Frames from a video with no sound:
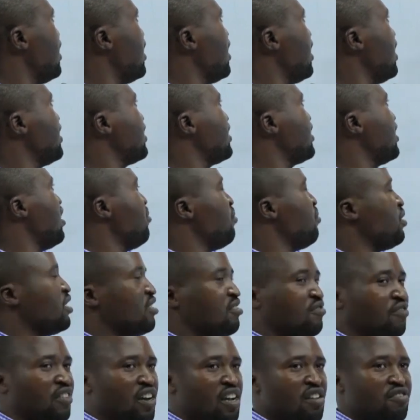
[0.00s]
the last number
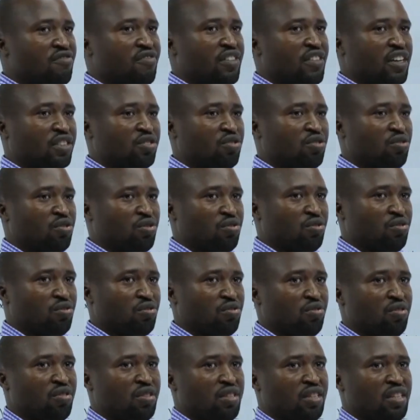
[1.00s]
is 5 factorial.
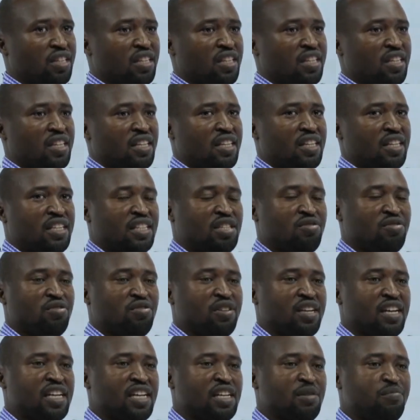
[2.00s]
It
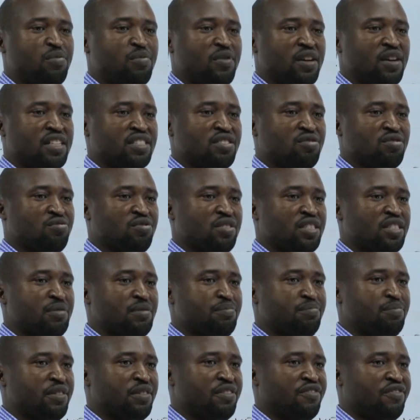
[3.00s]
will help us to
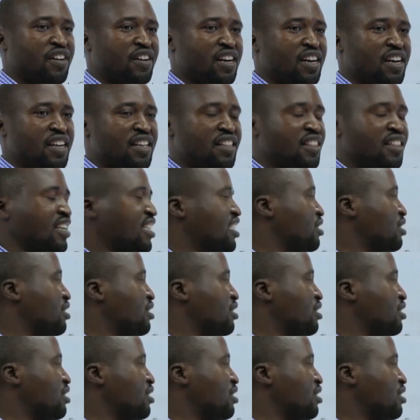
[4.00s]
simplify the